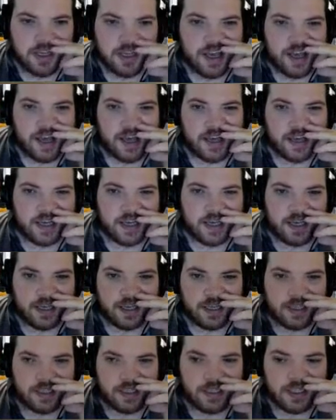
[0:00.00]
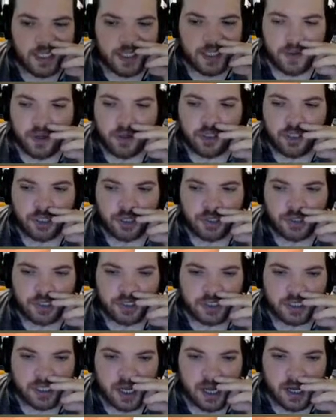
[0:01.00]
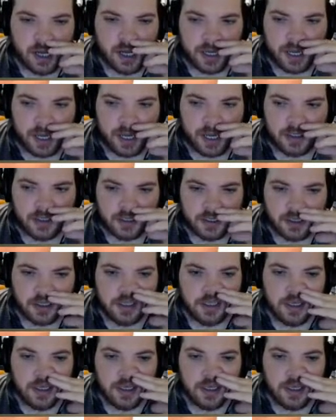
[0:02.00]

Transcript: 0 shots on target.